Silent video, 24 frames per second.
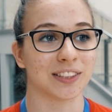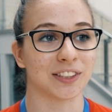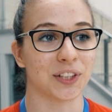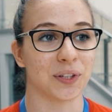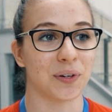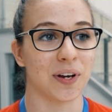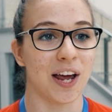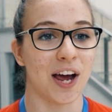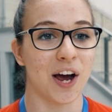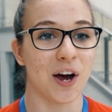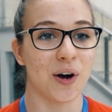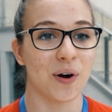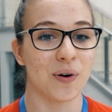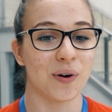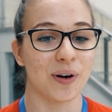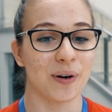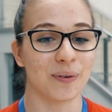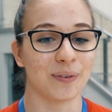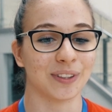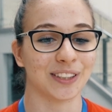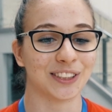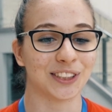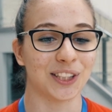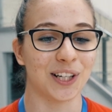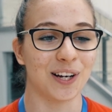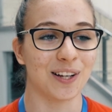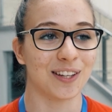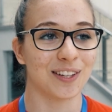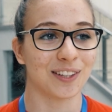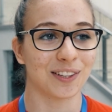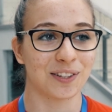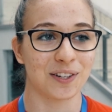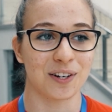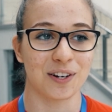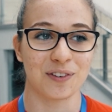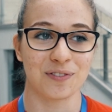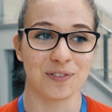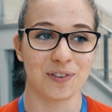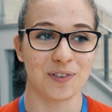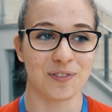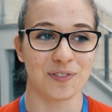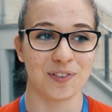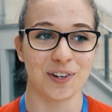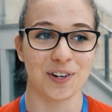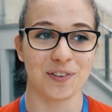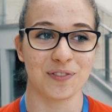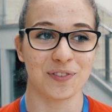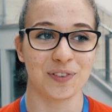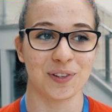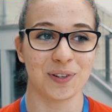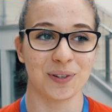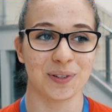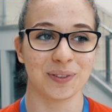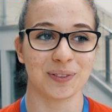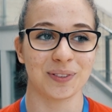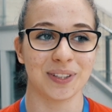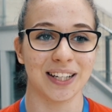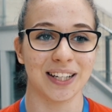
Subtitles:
So now it was Shaolin Kung Fu for a few